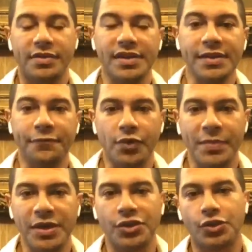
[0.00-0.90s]
This
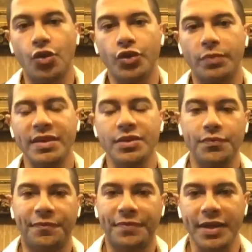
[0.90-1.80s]
information is going to
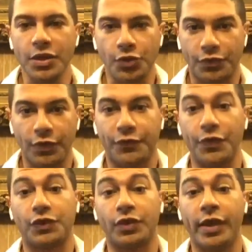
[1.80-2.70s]
be very useful if
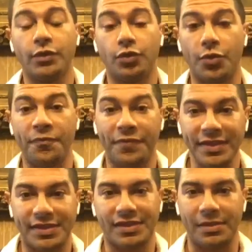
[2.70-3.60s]
you're trying to
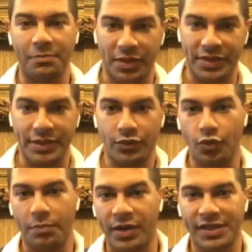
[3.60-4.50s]
convince somebody
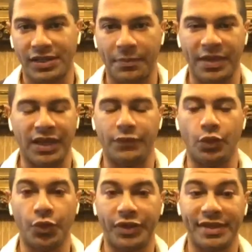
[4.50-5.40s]
to buy something, if
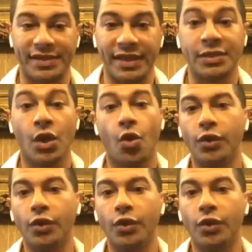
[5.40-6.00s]
you work in sales,